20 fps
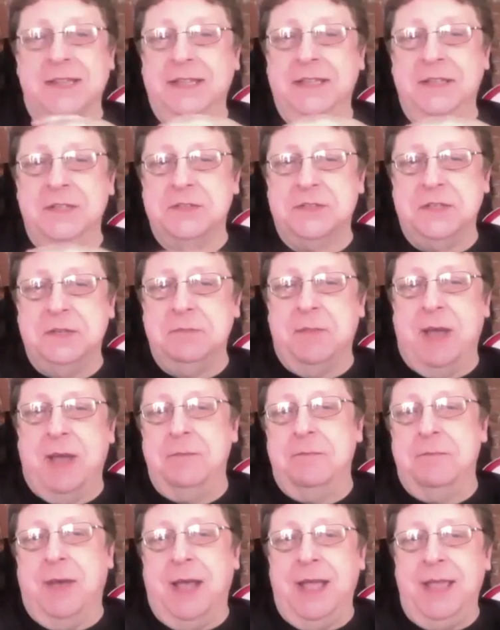the
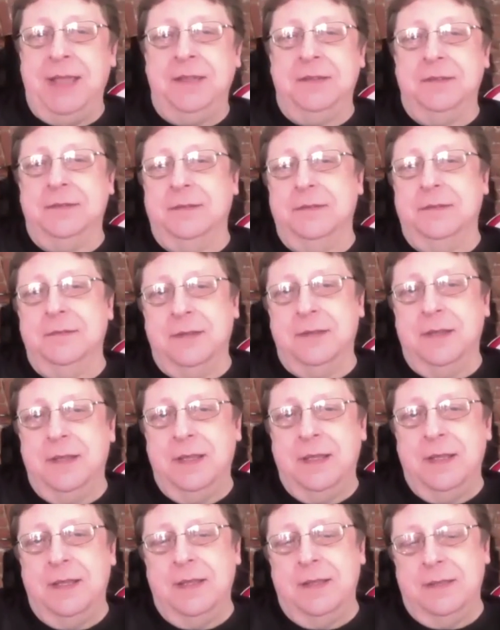FF's history would
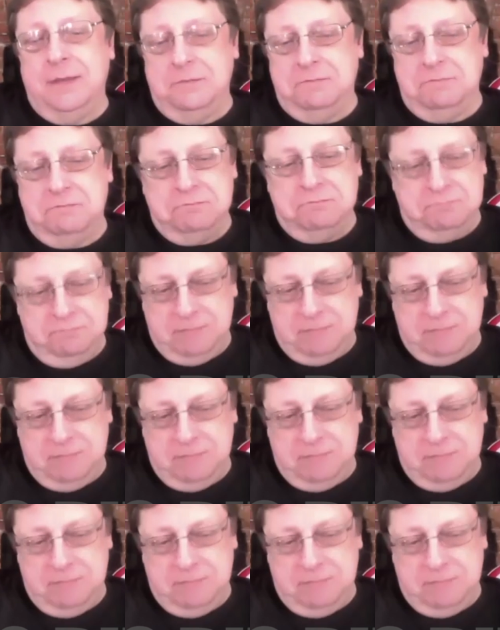have been better?